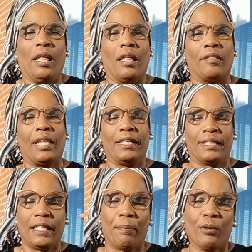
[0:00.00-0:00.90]
And they
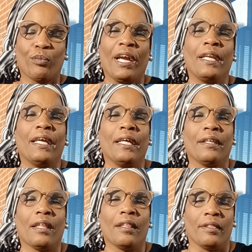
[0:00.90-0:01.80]
separated
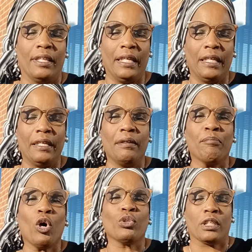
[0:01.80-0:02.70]
the
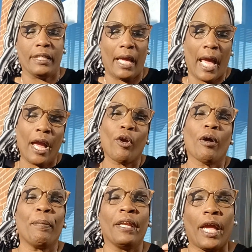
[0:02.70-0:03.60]
mostly
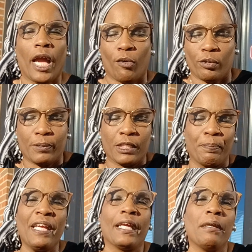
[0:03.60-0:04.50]
Arab and
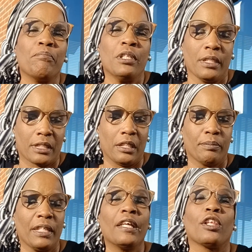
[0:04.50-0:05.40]
Arab-speaking
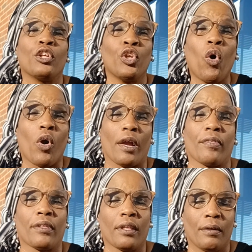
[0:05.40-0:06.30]
Muslims in the
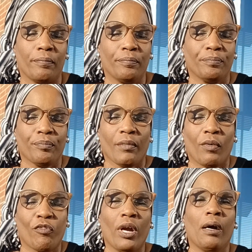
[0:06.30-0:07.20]
north
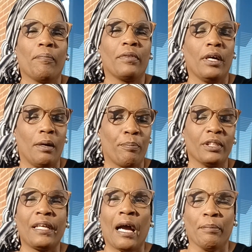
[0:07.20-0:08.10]
from the
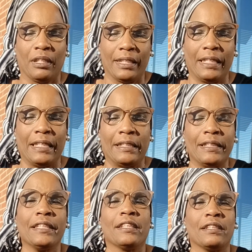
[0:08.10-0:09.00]
predominantly
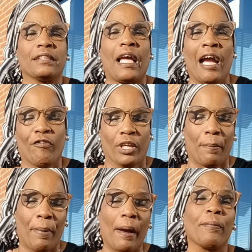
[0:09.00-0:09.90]
indigenous
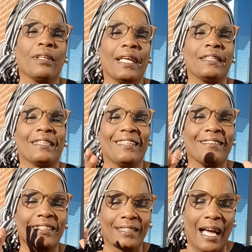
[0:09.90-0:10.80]
African population
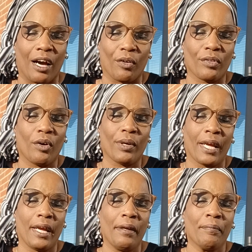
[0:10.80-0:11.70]
in the south,
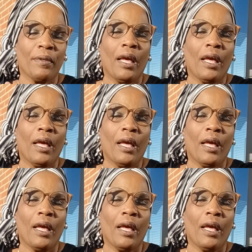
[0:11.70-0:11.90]
okay?